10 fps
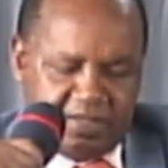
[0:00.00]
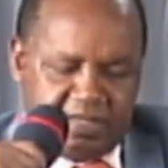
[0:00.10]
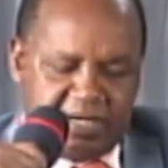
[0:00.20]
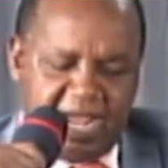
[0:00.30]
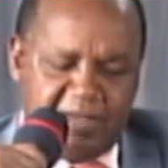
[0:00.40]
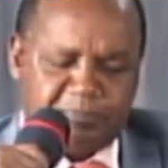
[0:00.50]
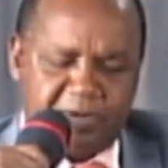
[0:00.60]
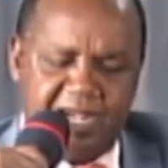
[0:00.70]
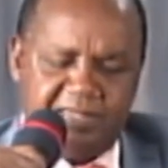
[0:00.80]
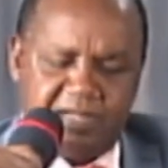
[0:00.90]
And I
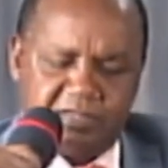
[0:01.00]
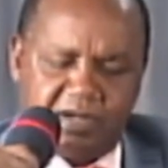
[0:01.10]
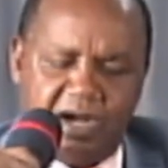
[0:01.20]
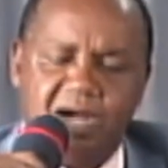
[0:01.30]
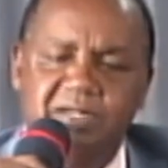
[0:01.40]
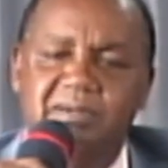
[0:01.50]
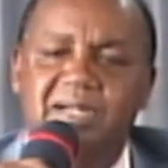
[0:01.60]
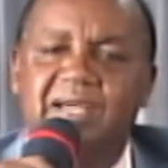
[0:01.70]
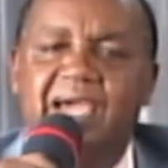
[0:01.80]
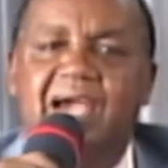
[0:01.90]
pray that God
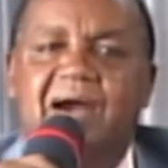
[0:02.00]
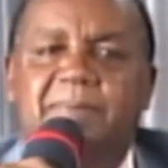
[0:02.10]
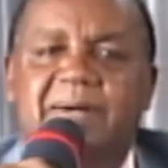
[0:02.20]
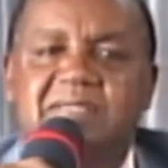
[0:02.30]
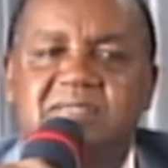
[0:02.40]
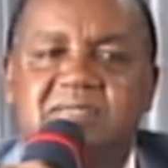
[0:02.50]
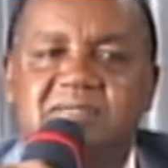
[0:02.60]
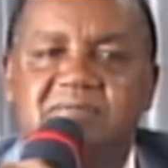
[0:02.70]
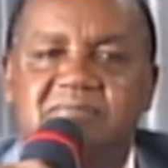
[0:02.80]
will help us.